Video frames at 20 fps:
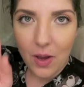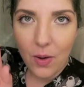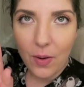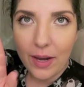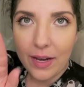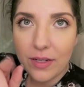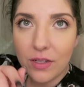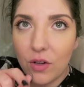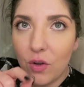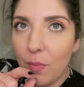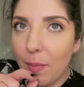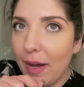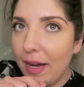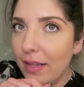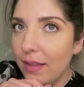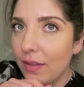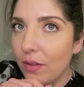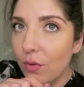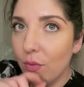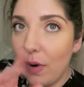Okay, don't
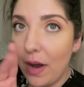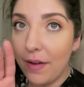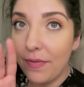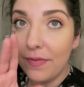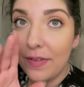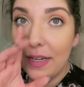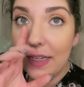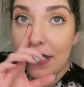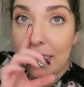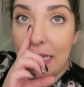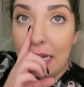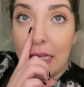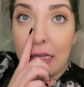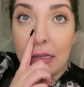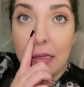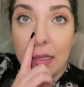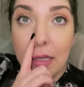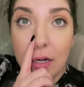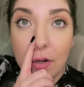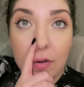mind the roughness, like
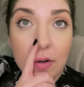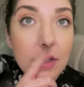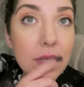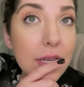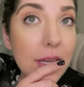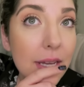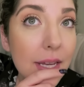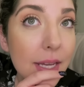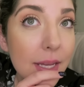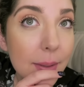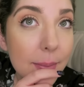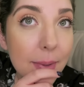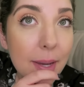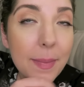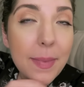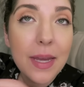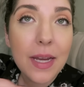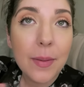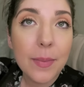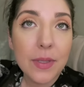literally
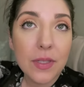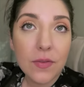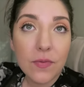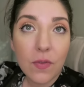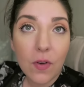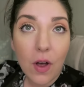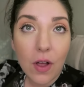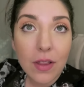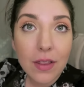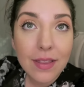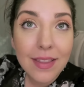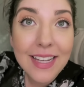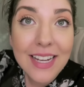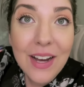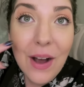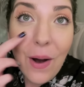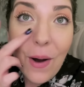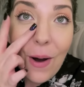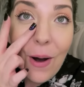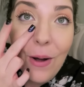my makeup is fall
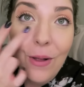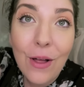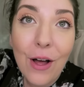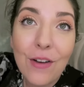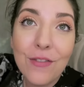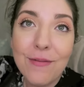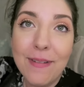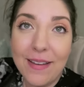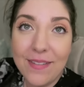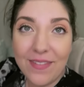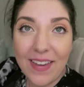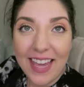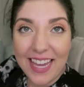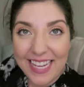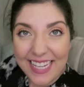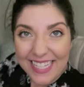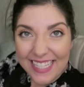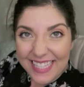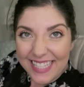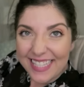like all off my
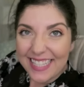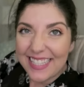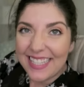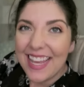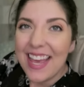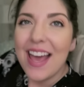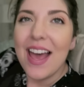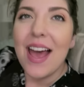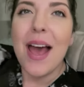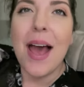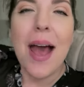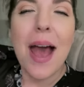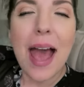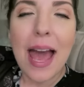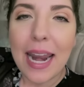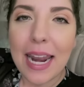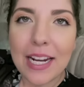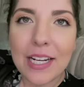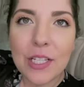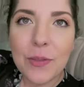face.
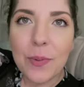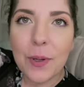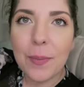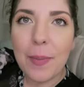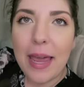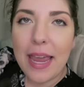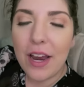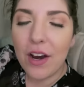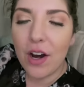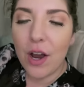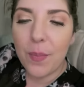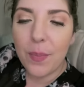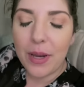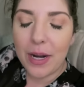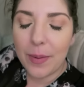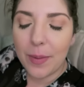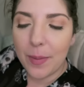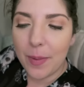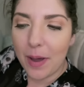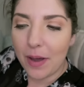And I just put my hair up
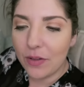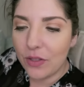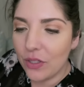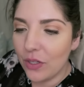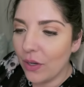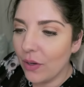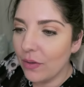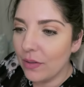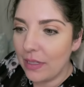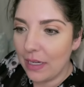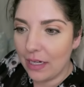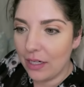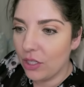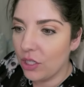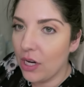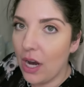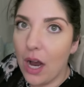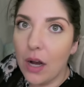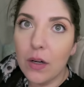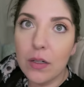and I'm about to go take a
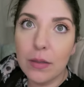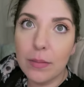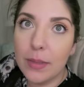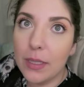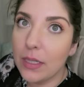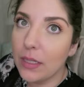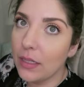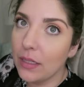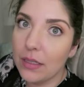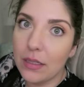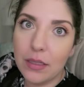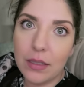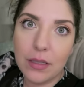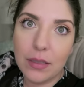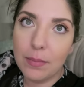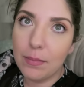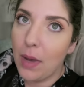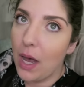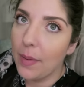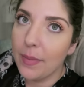shower
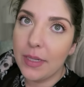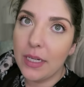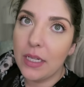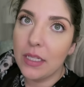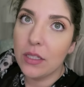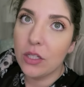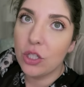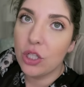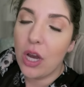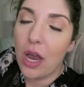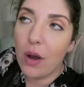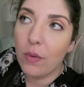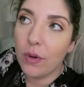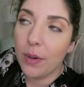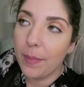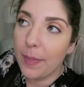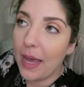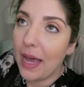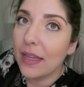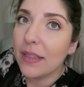because mama needs a
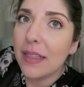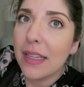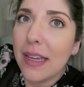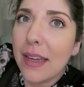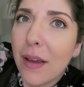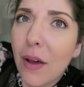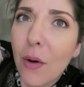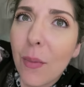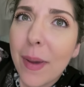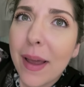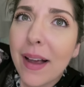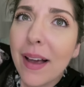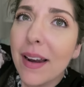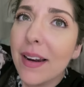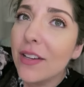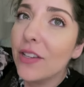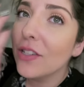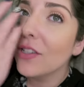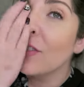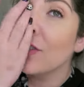shower badly. Oh my God,
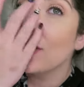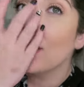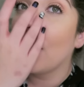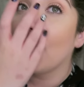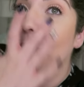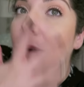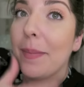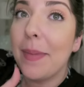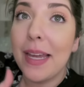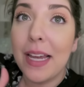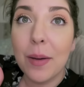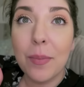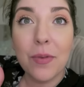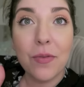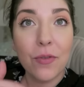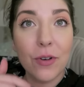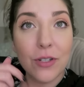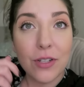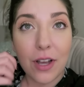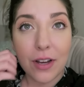I should have took off my makeup
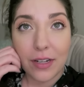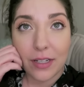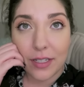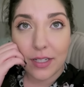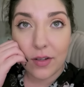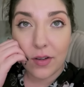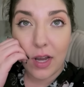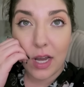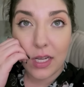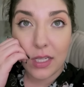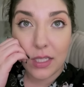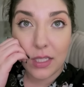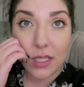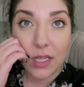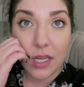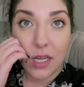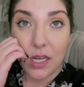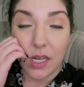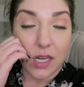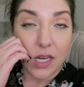before talking to you guys.
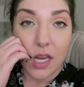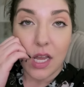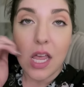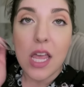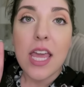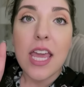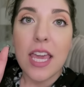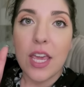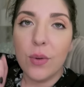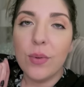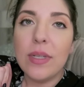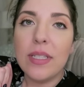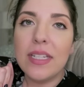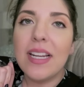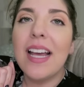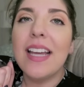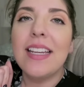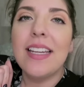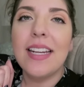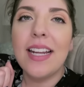It was
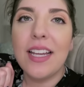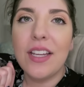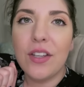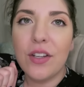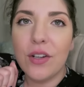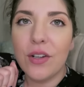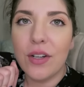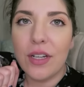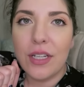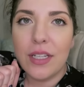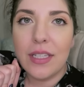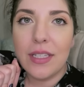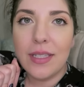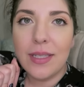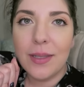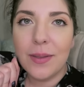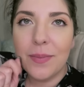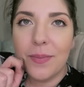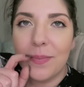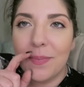ninety-nine
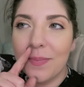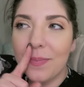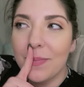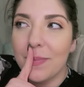degrees